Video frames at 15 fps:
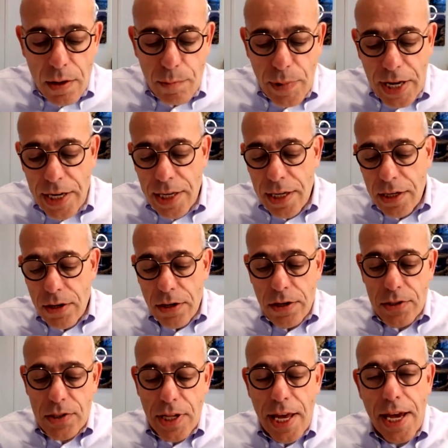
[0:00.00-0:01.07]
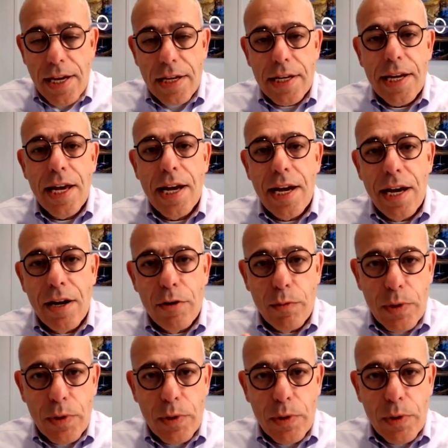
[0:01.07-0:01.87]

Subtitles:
Many years later now,